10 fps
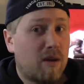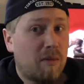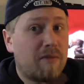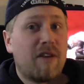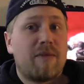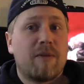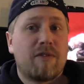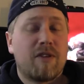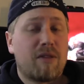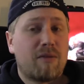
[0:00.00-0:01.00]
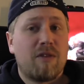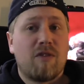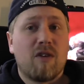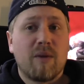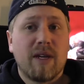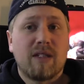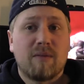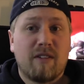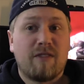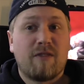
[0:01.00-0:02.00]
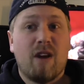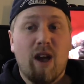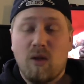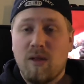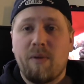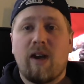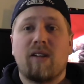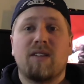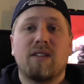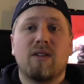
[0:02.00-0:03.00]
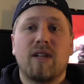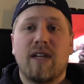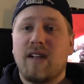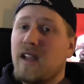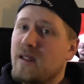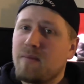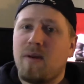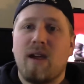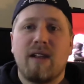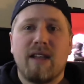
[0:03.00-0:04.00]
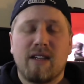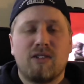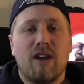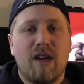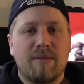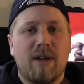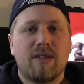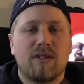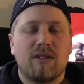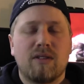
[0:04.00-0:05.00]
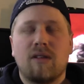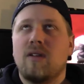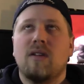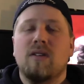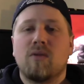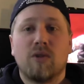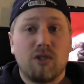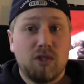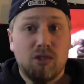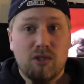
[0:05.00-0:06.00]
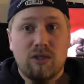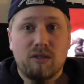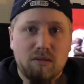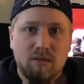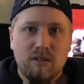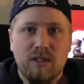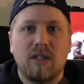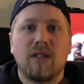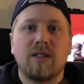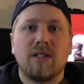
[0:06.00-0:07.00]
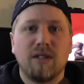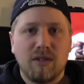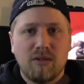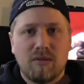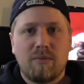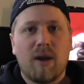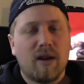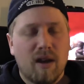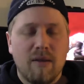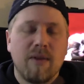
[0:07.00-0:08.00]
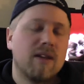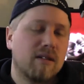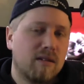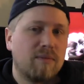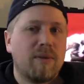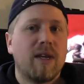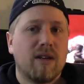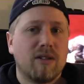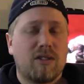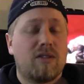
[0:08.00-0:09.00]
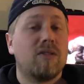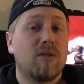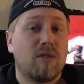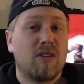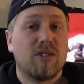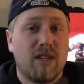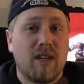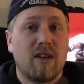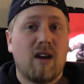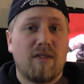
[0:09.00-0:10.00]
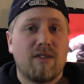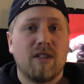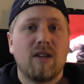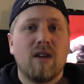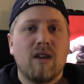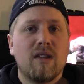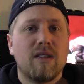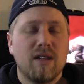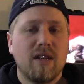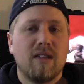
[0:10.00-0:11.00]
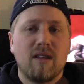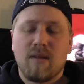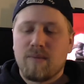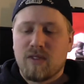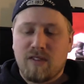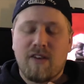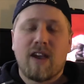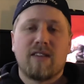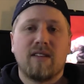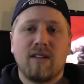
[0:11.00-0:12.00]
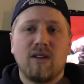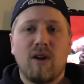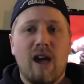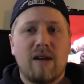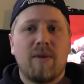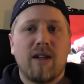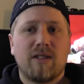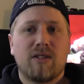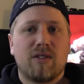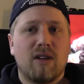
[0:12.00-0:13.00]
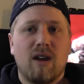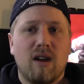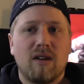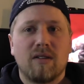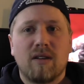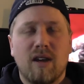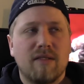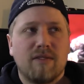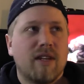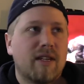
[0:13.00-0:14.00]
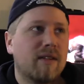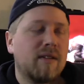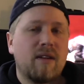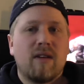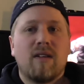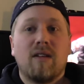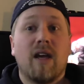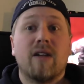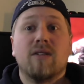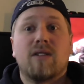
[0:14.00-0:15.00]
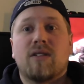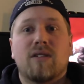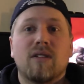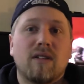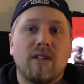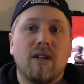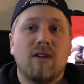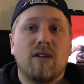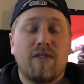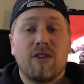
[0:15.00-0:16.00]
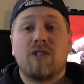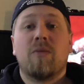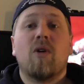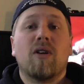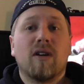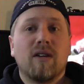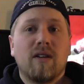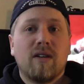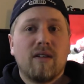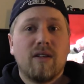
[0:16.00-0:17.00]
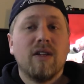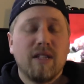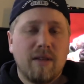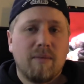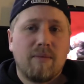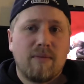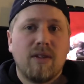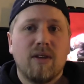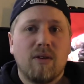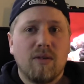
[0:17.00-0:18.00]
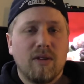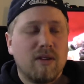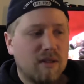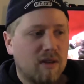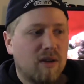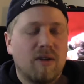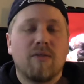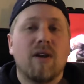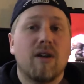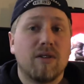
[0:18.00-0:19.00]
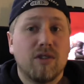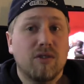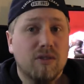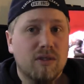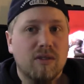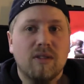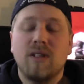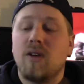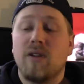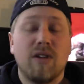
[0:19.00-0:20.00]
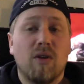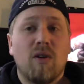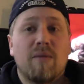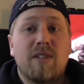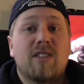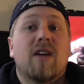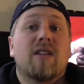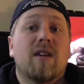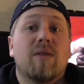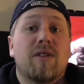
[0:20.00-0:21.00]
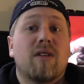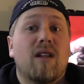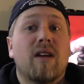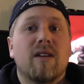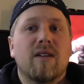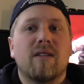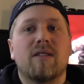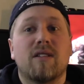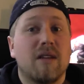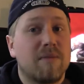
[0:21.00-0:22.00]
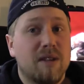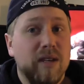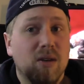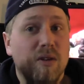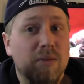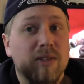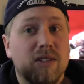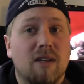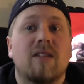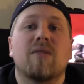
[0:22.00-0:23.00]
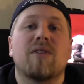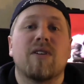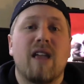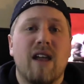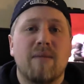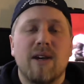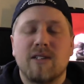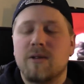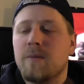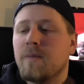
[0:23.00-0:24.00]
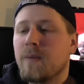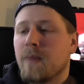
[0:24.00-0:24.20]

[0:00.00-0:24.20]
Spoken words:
I'd only been vaping for 3 or 4 weeks. I only bought a single kit. I didn't buy any extra atomizers, which is just silly to do. But I mean, beginners don't understand often the fact that, you know, atomizers are kind of like lighters. You know, if you're a smoker, you need them. You know, they're going to run out of juice, you know, and you don't want to be stuck there without a lighter. Same thing, you don't want to be stuck there without an atomizer.